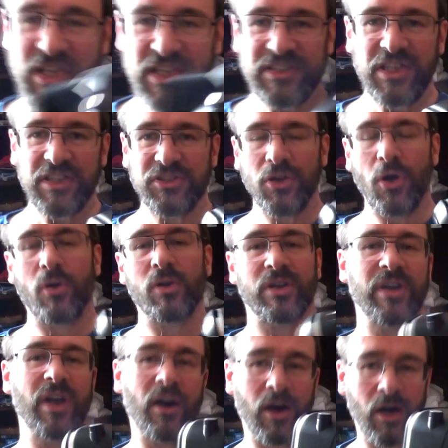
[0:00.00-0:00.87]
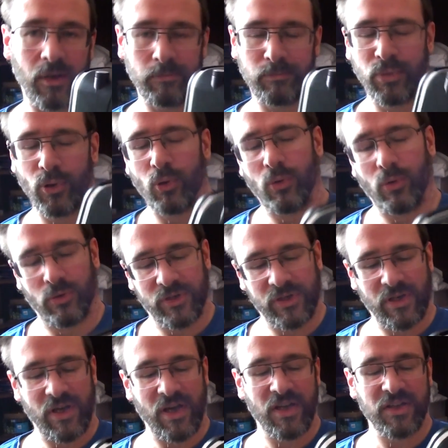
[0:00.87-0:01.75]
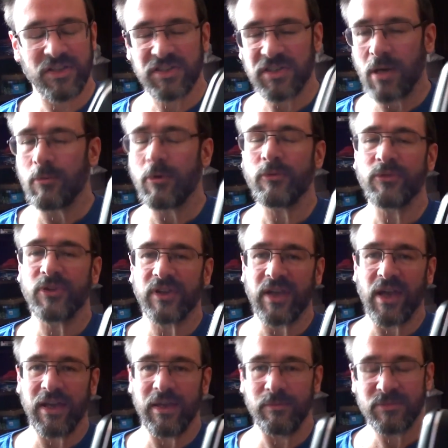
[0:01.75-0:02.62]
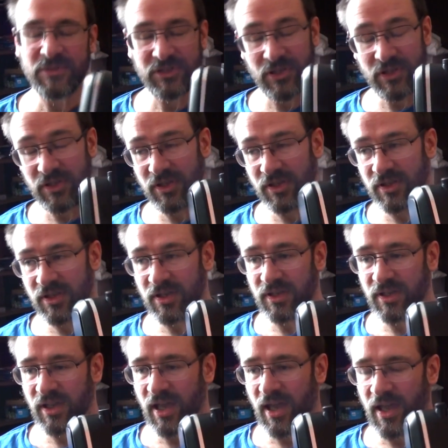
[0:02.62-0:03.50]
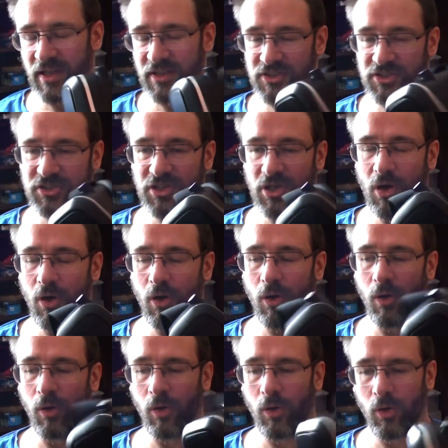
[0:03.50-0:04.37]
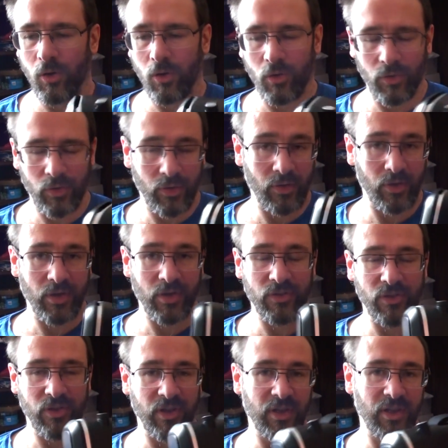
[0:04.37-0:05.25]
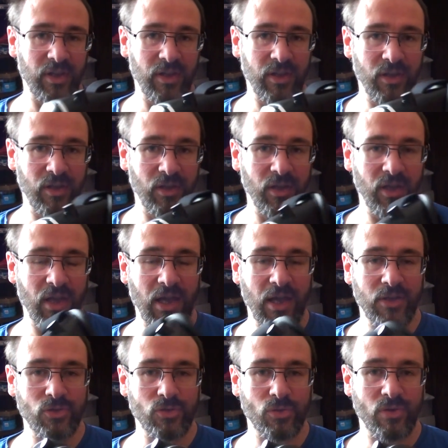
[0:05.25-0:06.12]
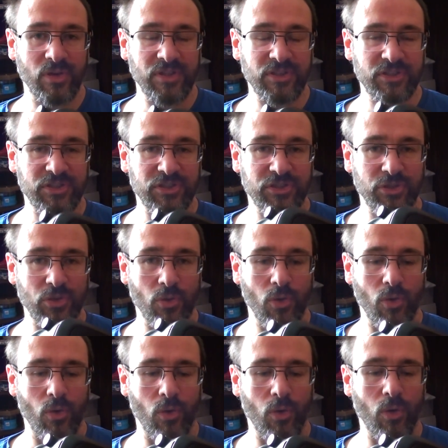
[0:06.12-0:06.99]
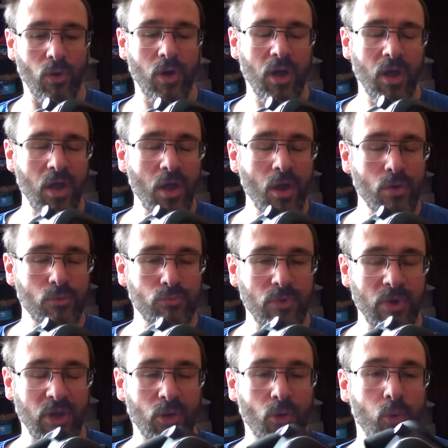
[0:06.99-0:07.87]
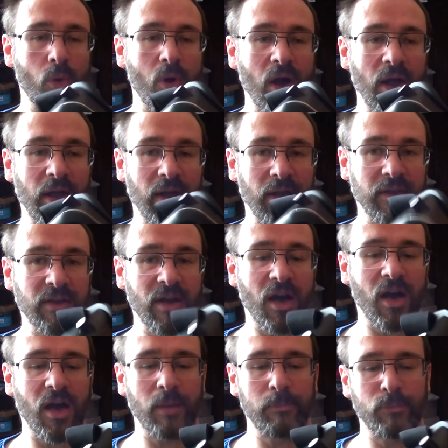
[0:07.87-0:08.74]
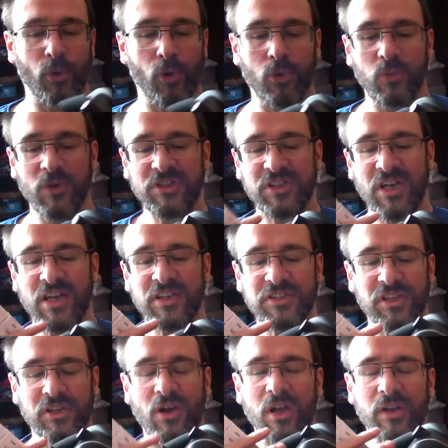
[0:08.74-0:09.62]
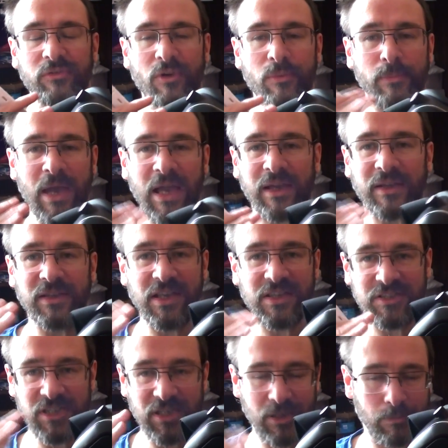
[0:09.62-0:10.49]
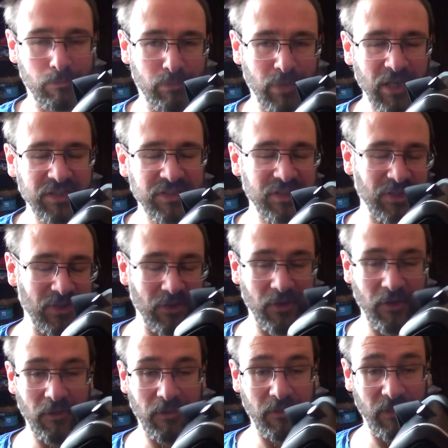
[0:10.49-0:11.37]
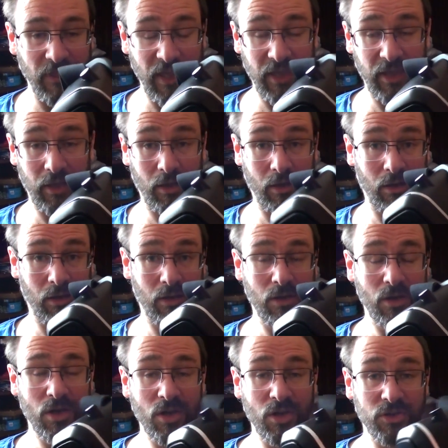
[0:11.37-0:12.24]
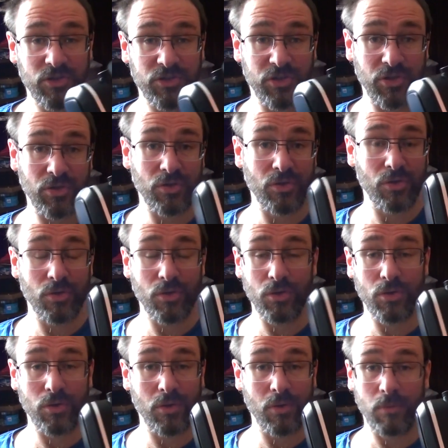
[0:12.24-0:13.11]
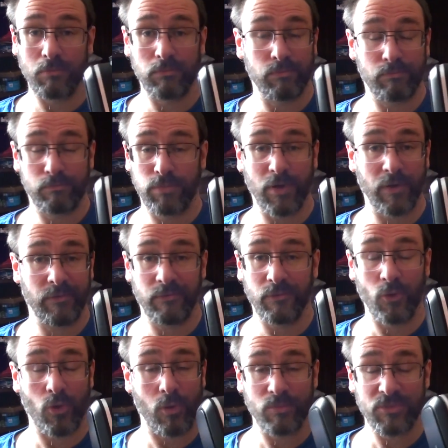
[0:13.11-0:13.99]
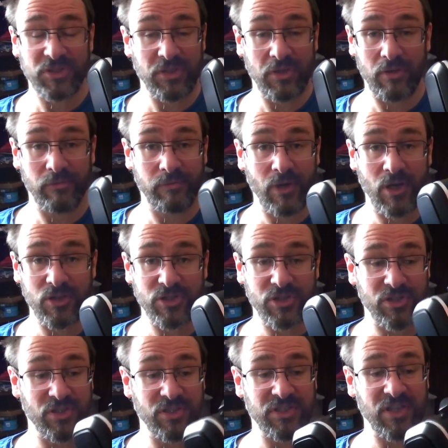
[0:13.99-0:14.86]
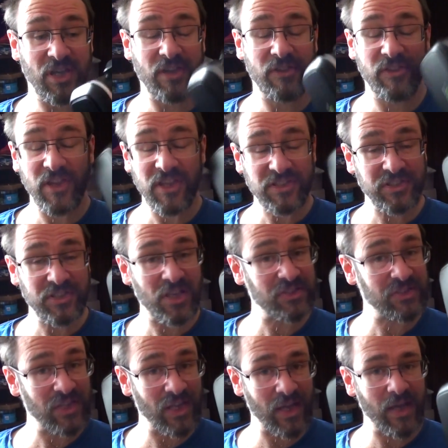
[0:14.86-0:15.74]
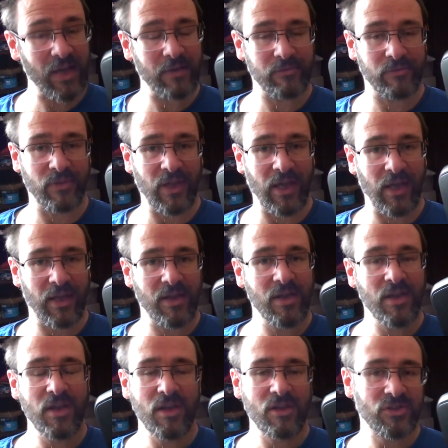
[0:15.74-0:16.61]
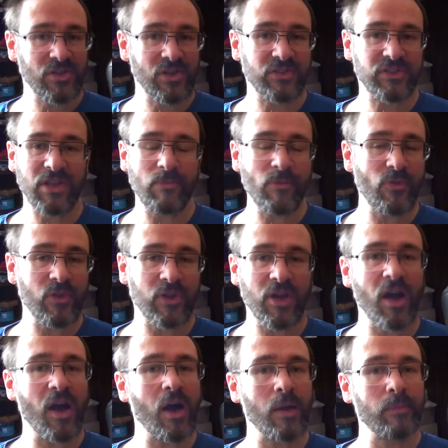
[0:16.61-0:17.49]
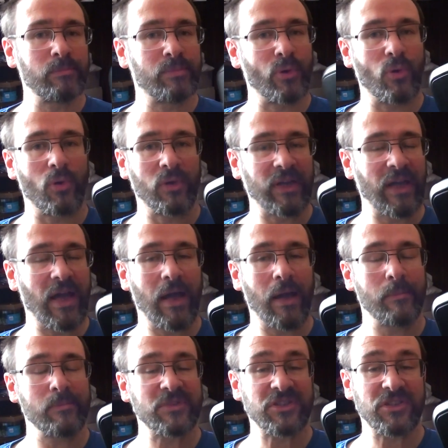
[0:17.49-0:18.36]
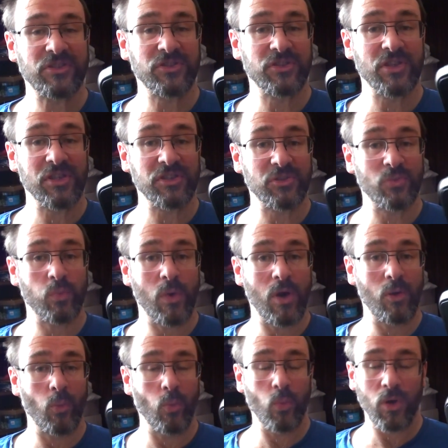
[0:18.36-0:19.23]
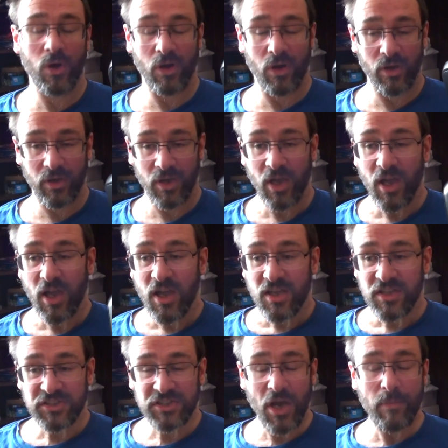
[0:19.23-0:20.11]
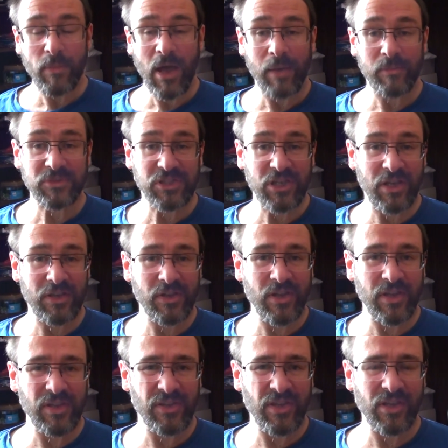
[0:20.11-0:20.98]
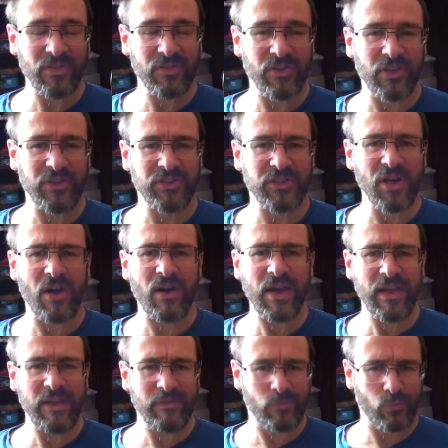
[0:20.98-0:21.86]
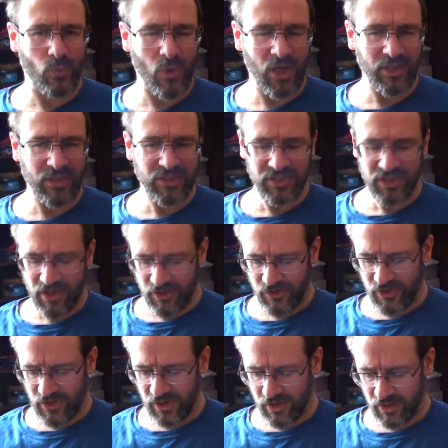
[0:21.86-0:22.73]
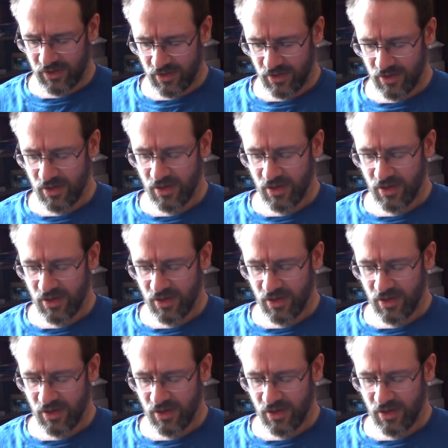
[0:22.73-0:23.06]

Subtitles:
this is not cardboard, and some of the games that you can get on the Android store require cardboard, which has a kind of a magnetic button thing to perform certain functions, and this doesn't have that. So some of the cardboard apps just won't work. Some apps, and the dive ones, I think,